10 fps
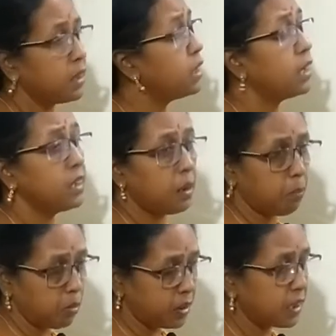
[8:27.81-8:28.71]
in the
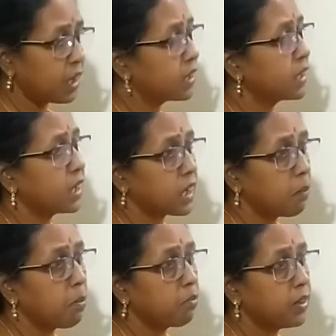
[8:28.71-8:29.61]
political
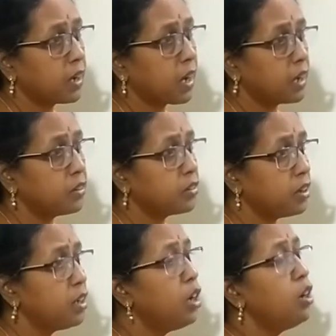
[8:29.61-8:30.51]
setup of the country,